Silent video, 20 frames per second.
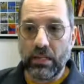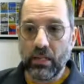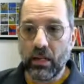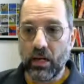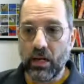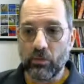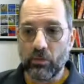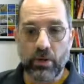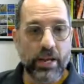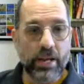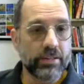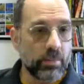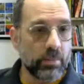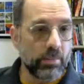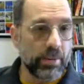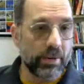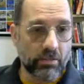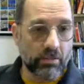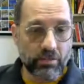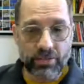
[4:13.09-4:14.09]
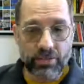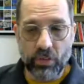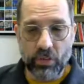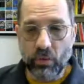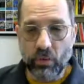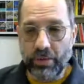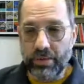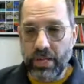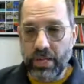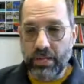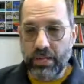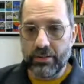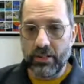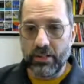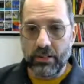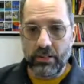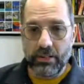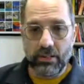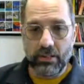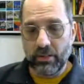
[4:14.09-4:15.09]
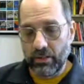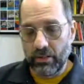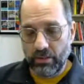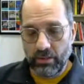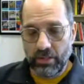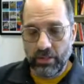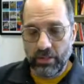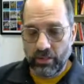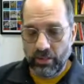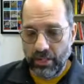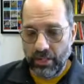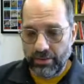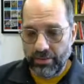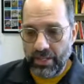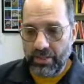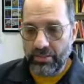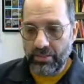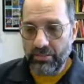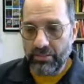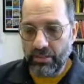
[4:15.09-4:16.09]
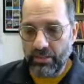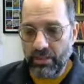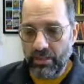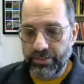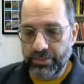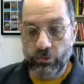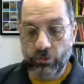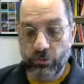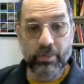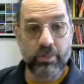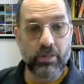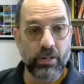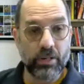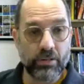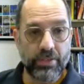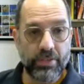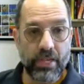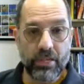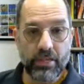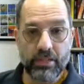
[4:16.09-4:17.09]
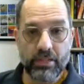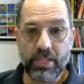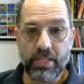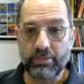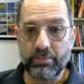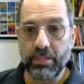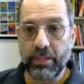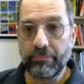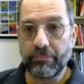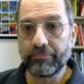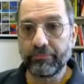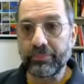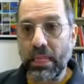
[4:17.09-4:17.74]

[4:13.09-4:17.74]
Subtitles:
right to peer review and then distribute if they accept it.